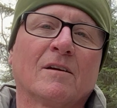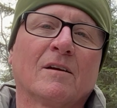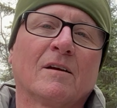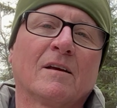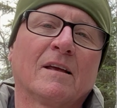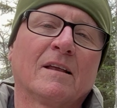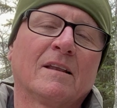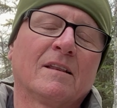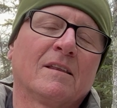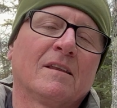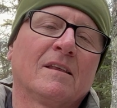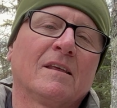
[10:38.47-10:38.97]

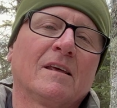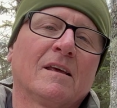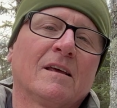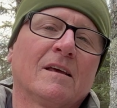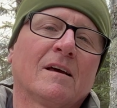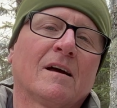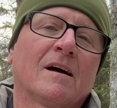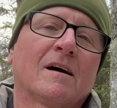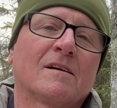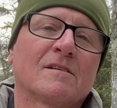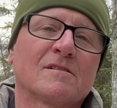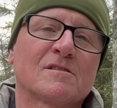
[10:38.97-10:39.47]
in
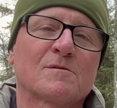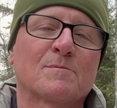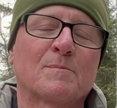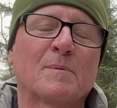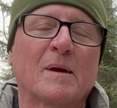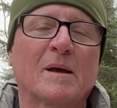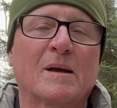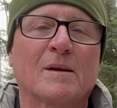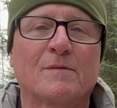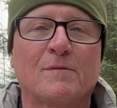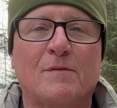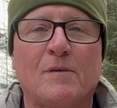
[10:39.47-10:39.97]
the
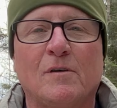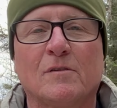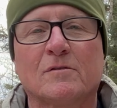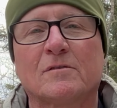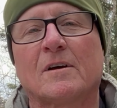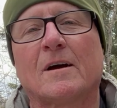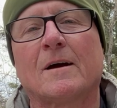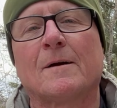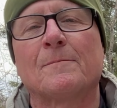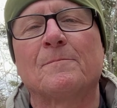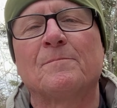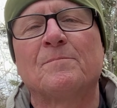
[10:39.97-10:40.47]
spring and fall
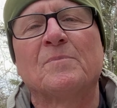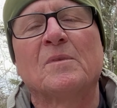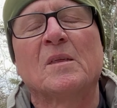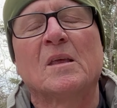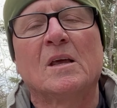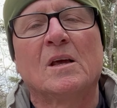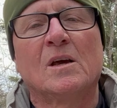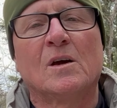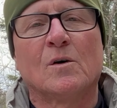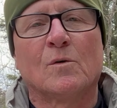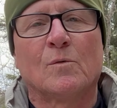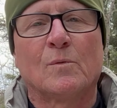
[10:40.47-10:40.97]
time
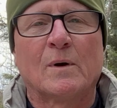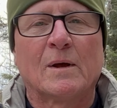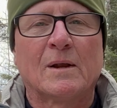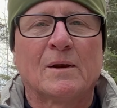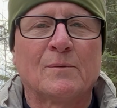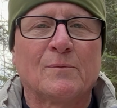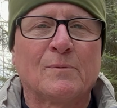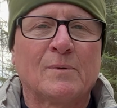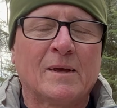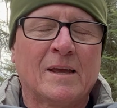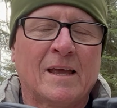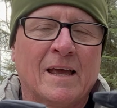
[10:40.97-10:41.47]

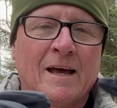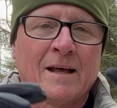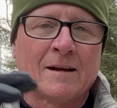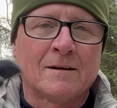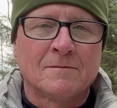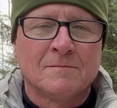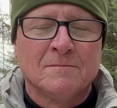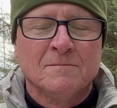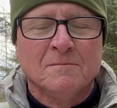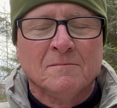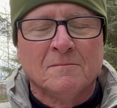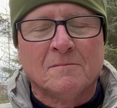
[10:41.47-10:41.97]
when we
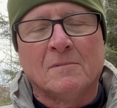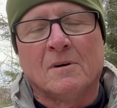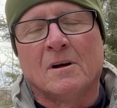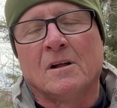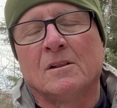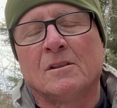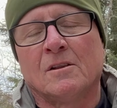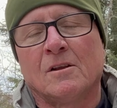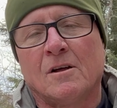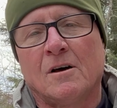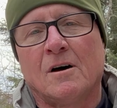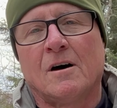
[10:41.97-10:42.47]
get a
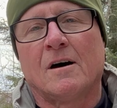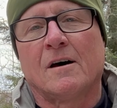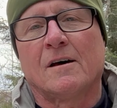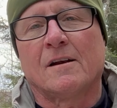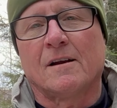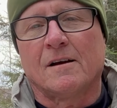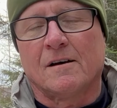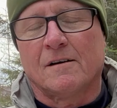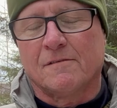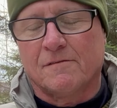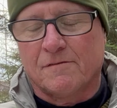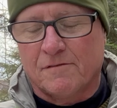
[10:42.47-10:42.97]
lot
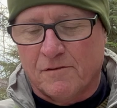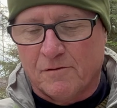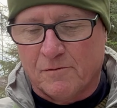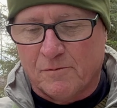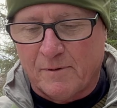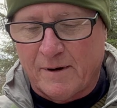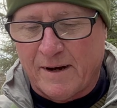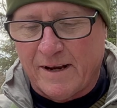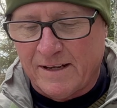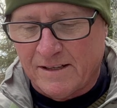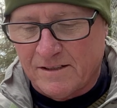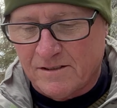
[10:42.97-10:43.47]
of the
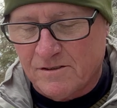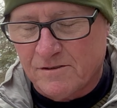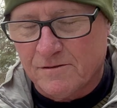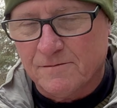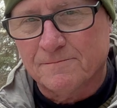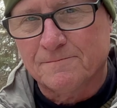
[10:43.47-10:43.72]
rains.